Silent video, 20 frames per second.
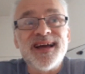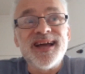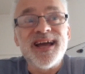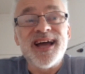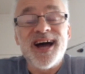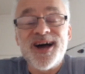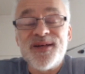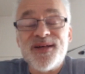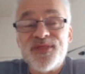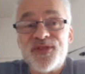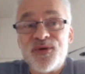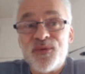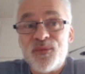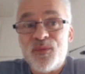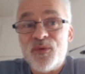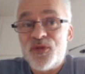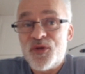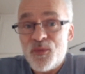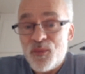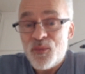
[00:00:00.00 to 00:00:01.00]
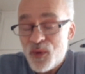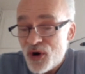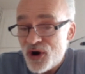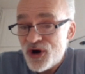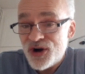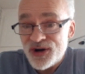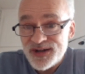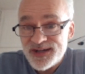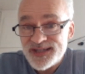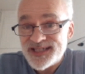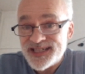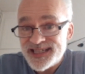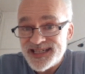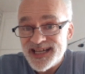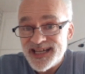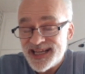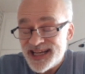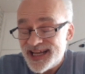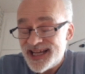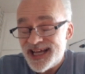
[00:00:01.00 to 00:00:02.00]
That works,
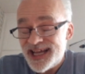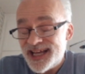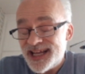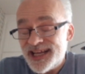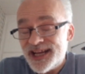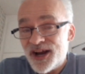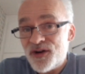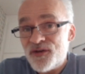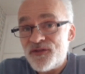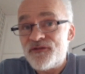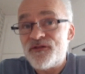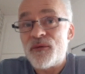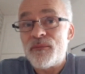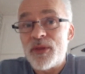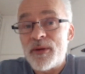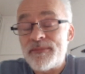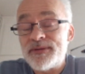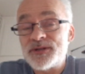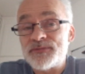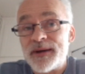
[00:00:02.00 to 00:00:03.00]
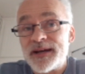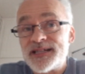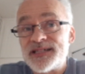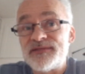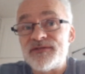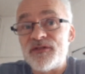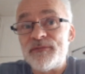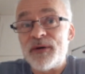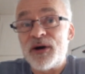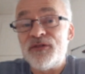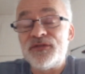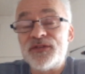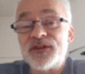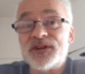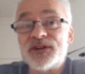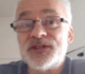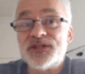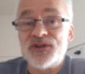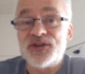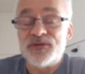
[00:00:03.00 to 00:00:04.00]
from the perspective of both the
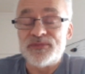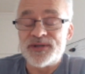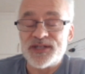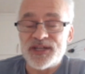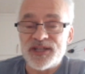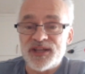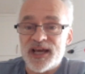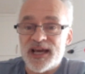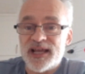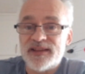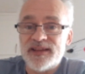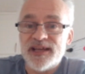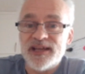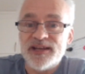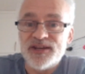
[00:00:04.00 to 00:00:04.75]
consumers and the